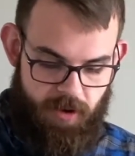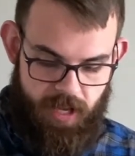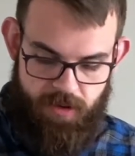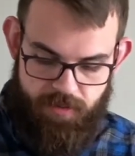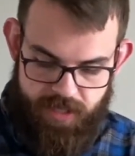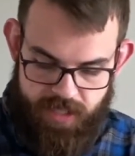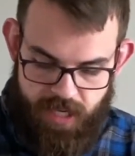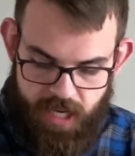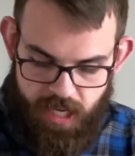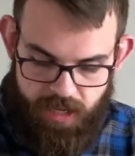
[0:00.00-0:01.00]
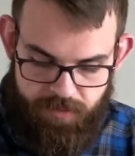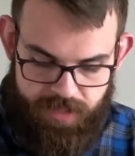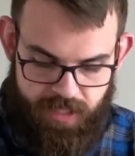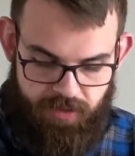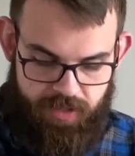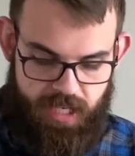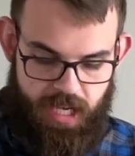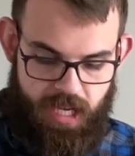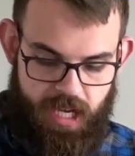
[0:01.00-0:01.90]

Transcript: He was guilty."